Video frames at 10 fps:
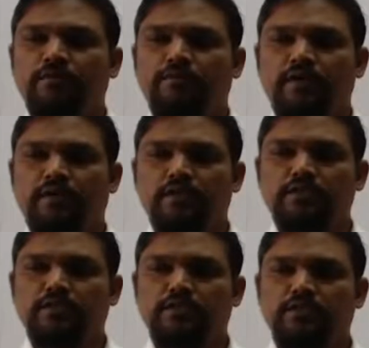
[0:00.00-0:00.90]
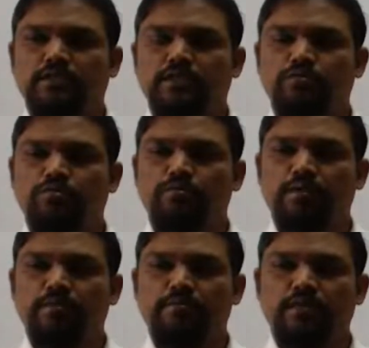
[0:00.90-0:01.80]
fetus in the womb of
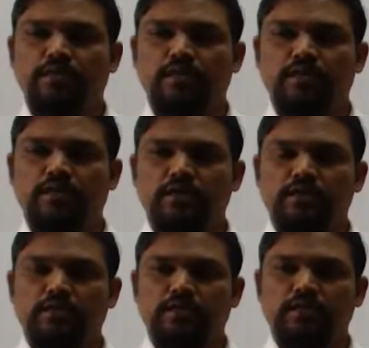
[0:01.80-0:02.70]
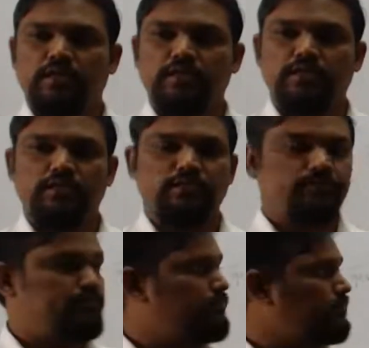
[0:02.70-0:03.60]
a mother. That is
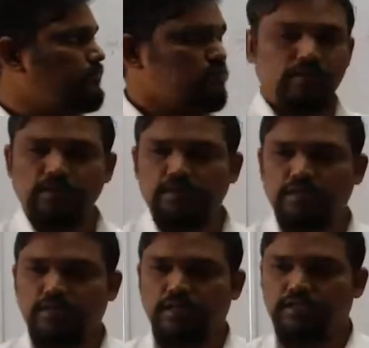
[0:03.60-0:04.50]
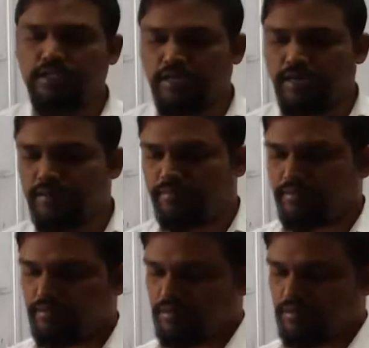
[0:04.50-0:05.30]
a crime.